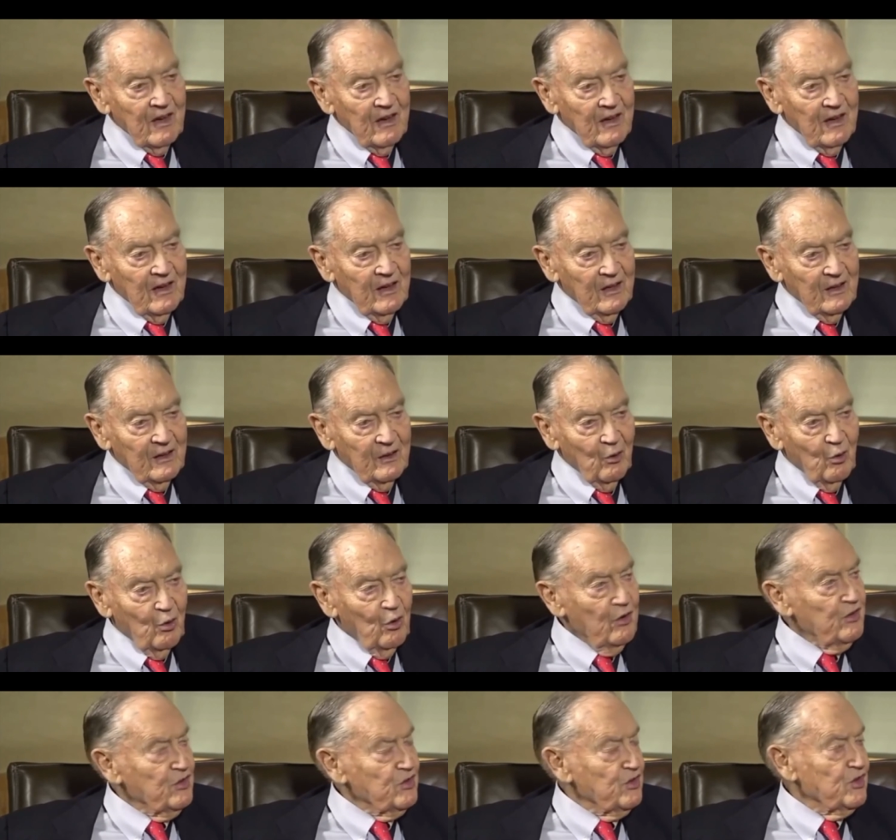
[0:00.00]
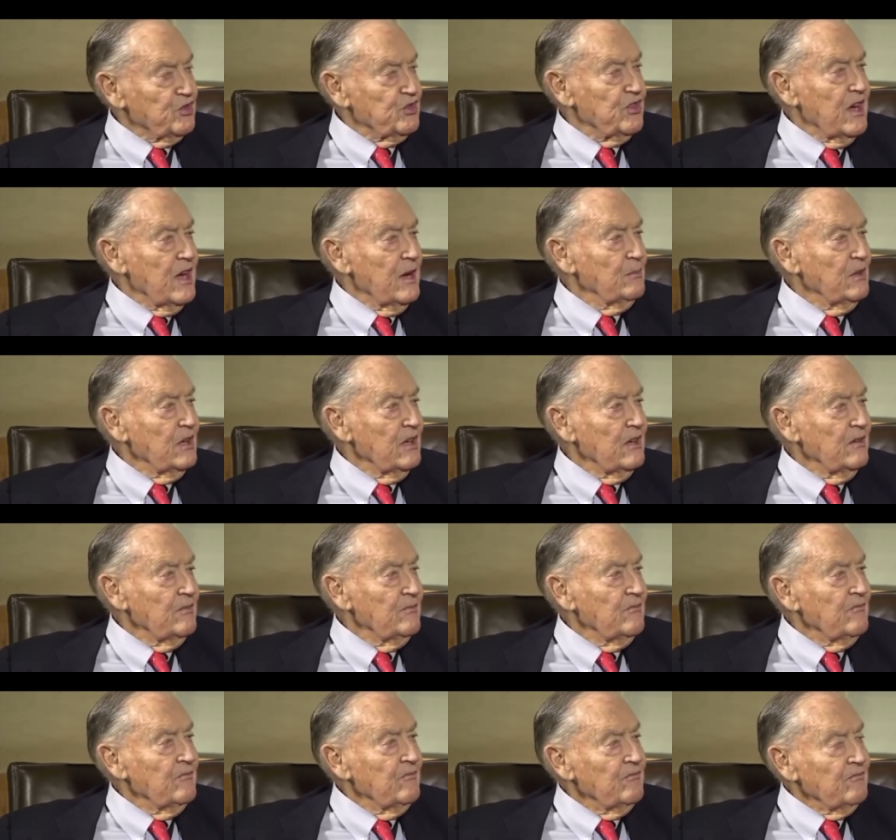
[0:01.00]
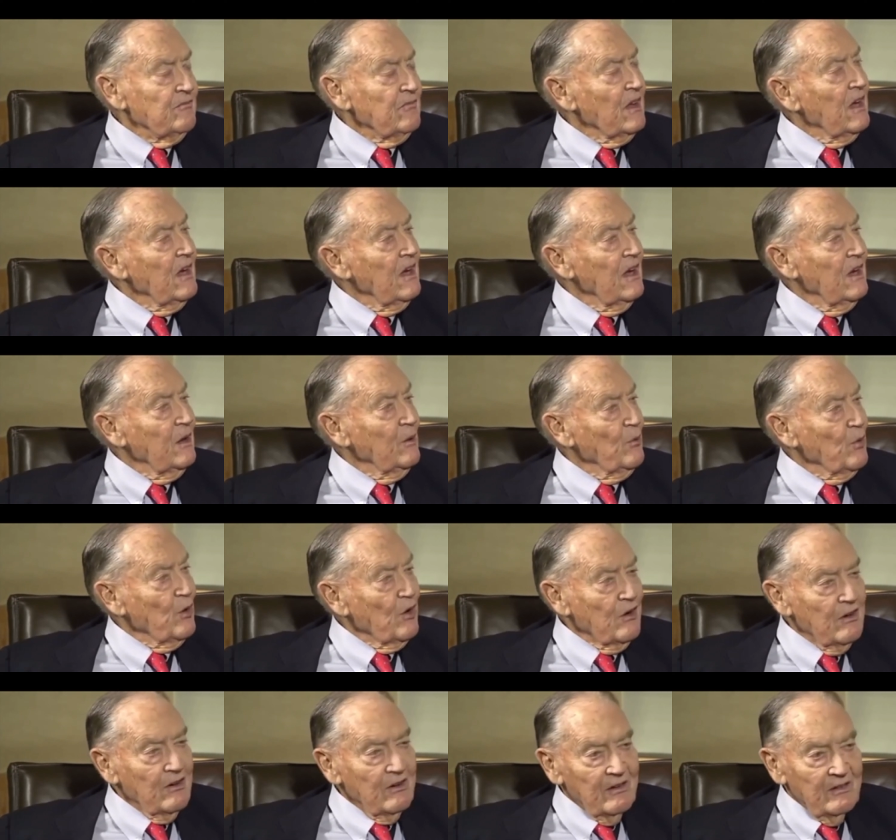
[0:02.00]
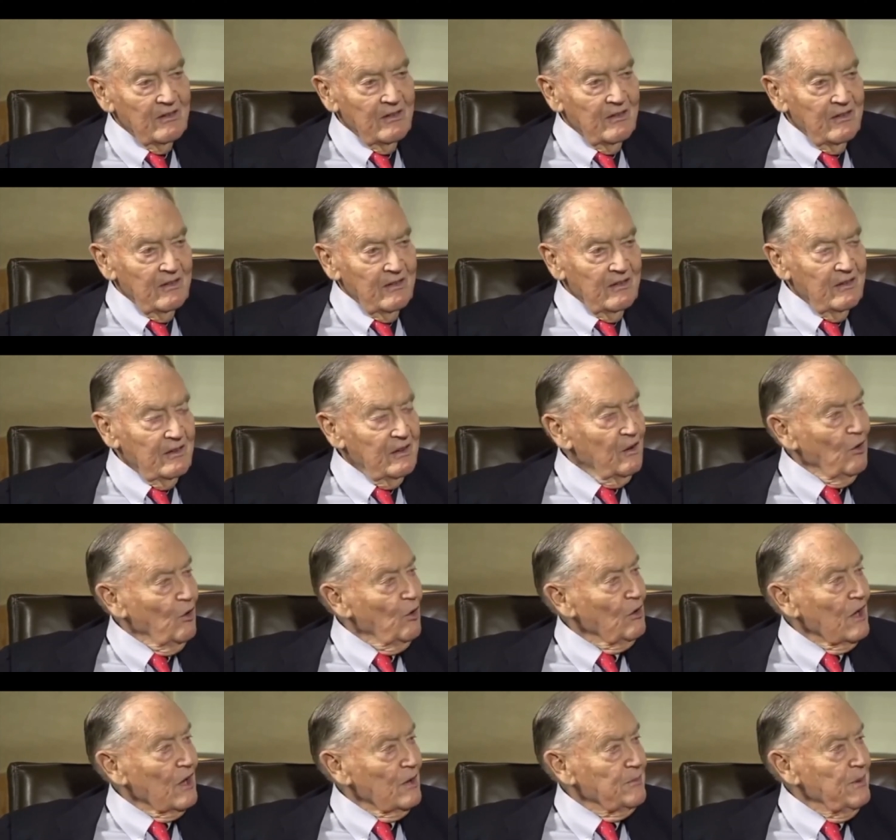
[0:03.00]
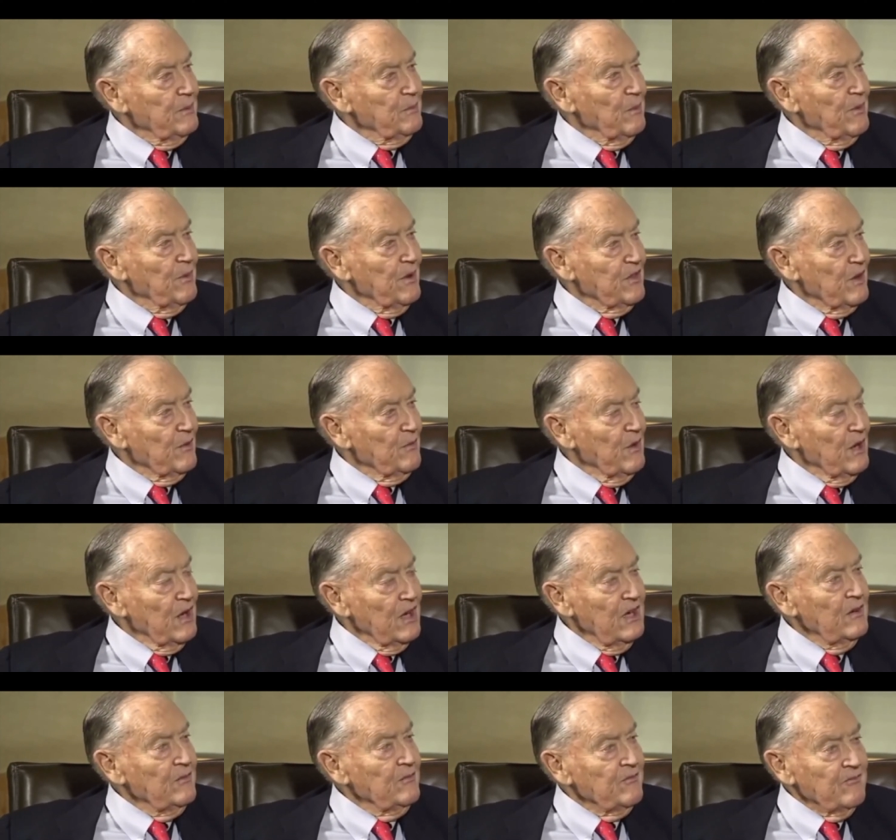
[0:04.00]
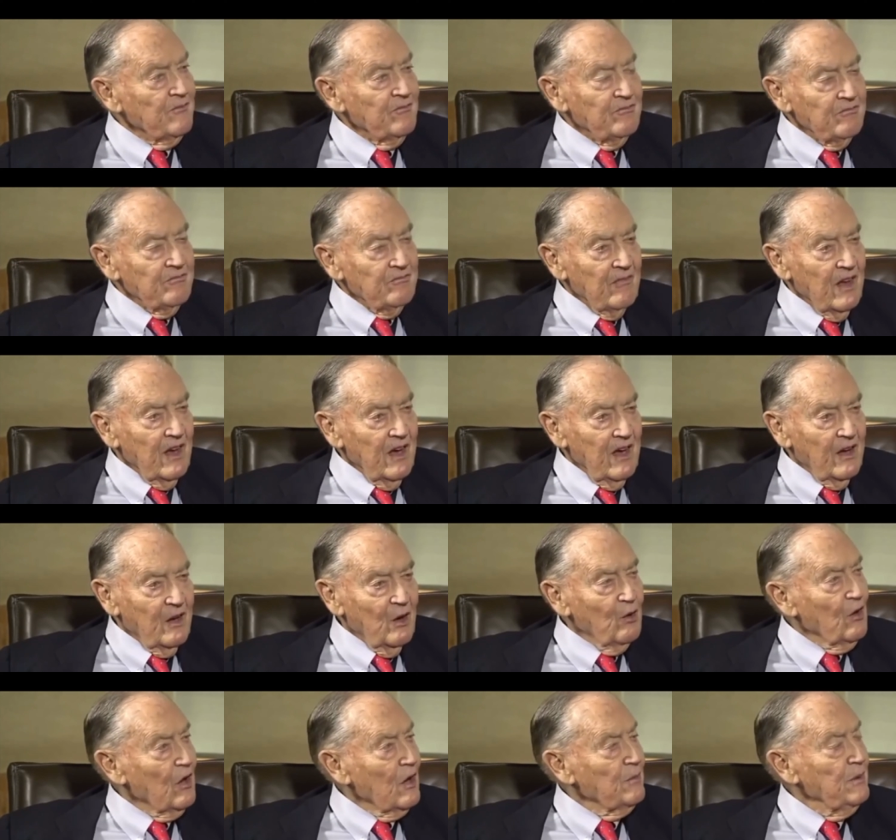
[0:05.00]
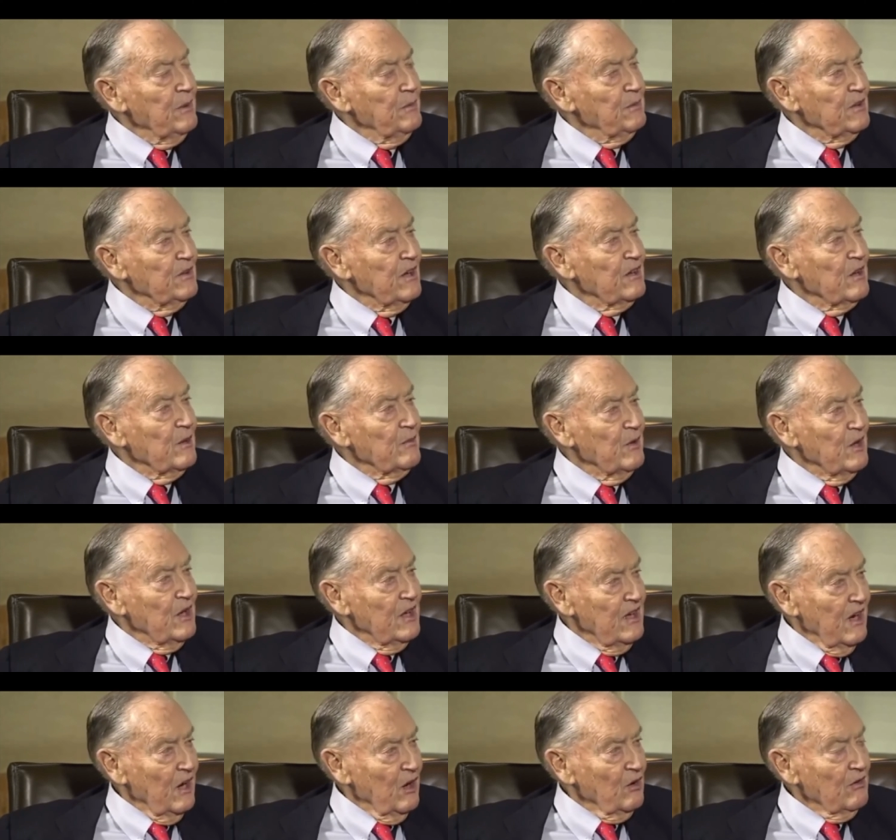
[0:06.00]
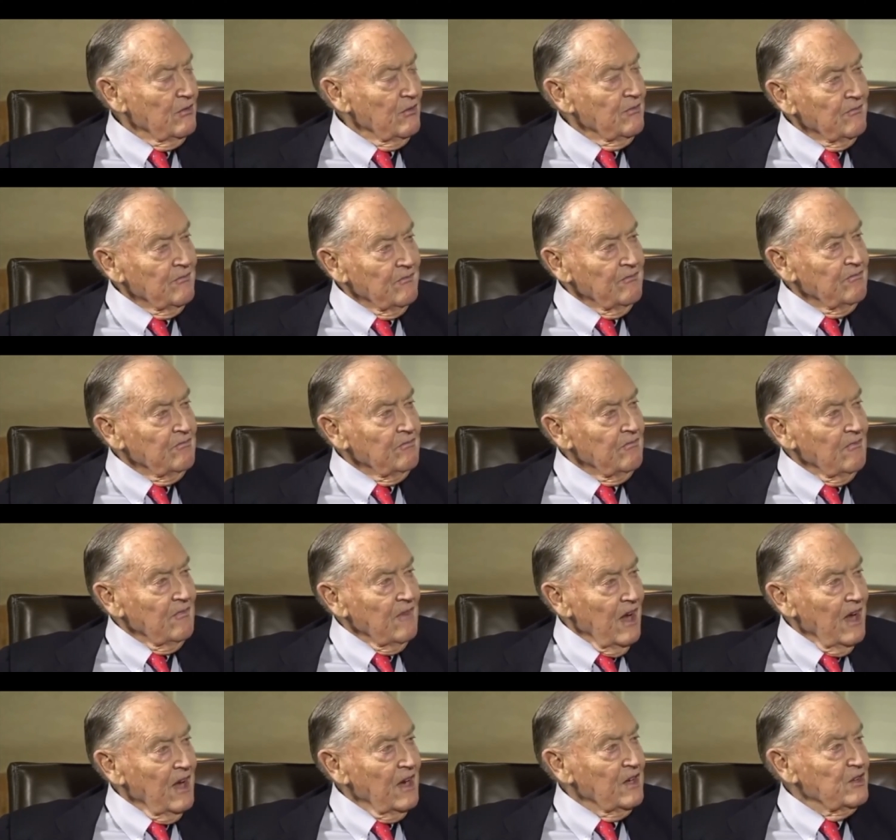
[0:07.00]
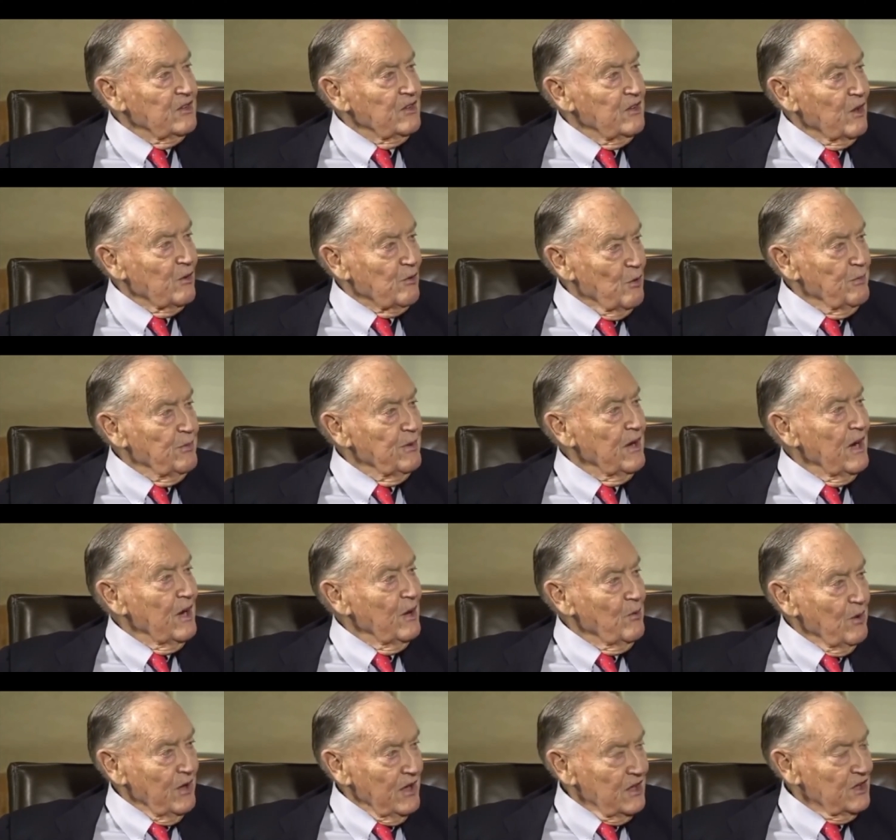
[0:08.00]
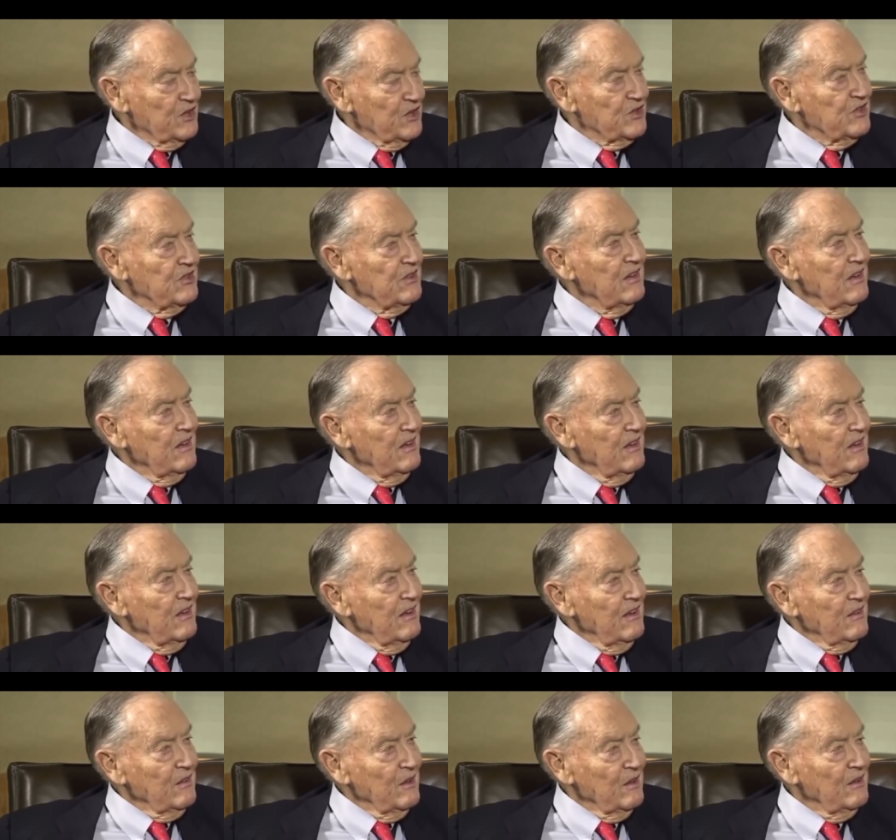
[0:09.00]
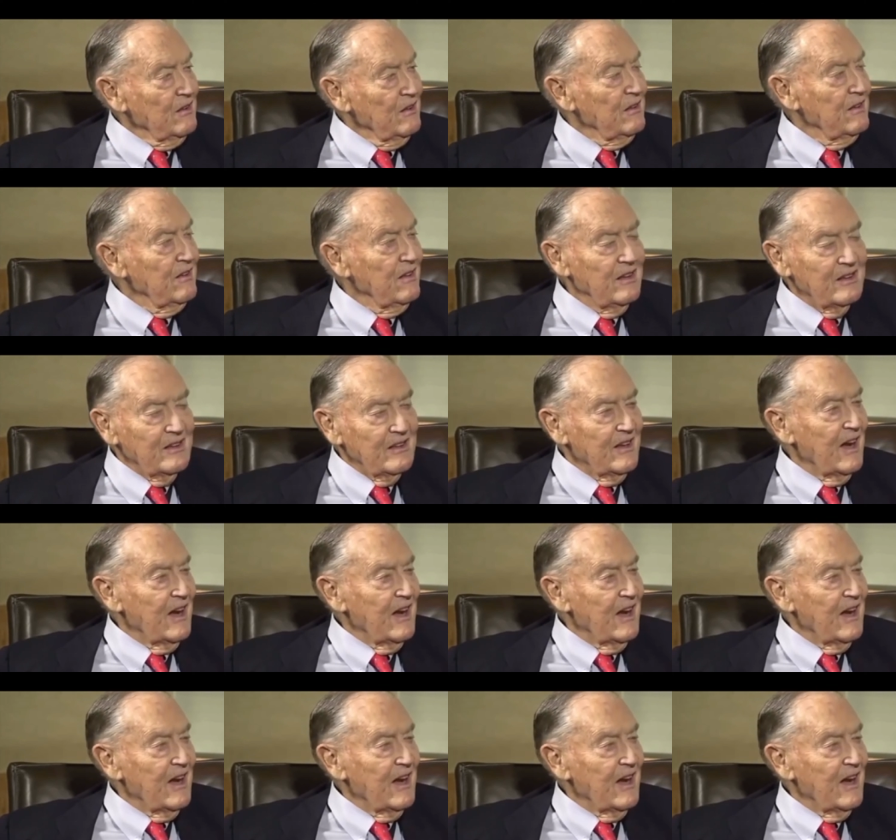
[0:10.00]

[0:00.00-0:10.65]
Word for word: and all always just gambling, uh, where you know a whole lot of people bet their money, and a whole lot of people take their money out, and the croupier wins. The,